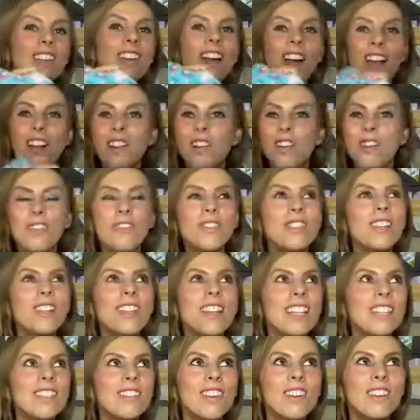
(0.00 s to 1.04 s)
I loved it.
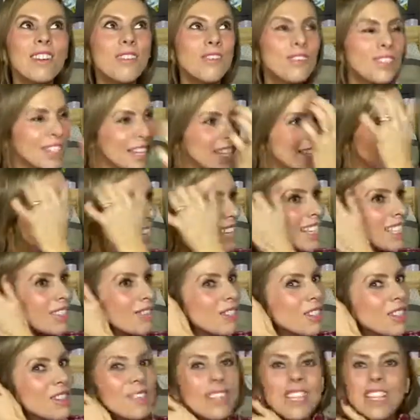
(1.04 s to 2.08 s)
That's why I love seeing these,
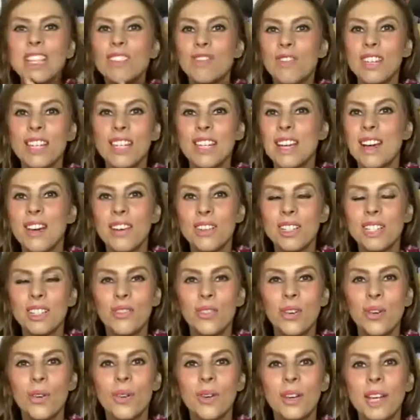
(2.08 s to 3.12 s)
doing these videos
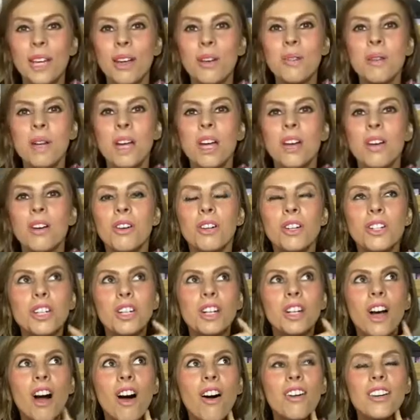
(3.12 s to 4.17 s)
for you because you
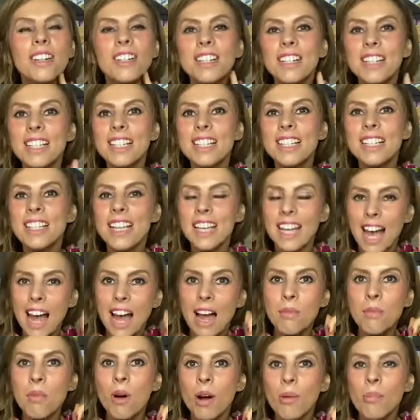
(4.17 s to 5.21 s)
kind of can see how
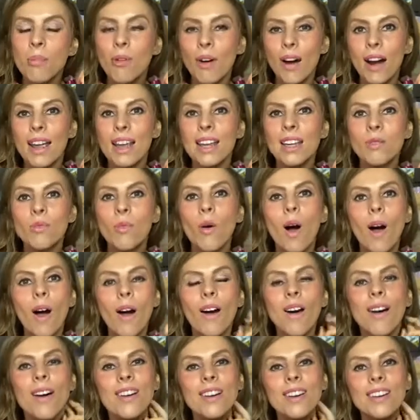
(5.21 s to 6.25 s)
my brain
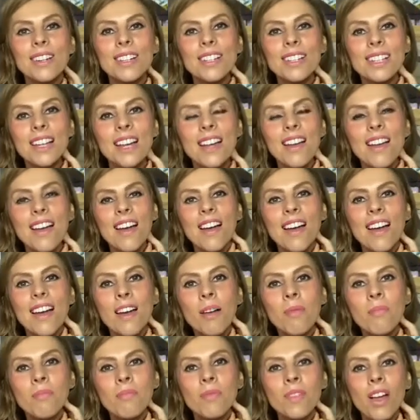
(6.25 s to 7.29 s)
works.
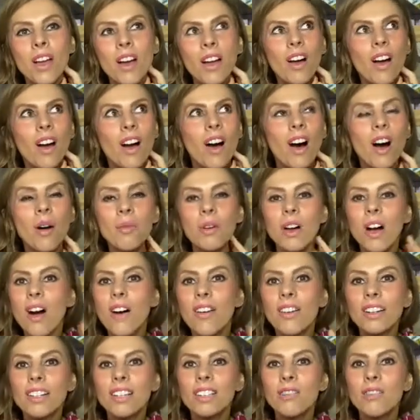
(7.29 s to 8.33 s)
Um, I'm
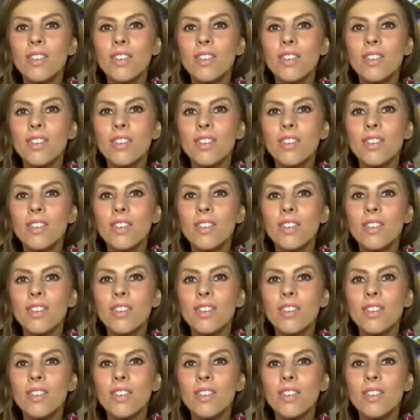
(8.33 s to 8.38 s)
kind of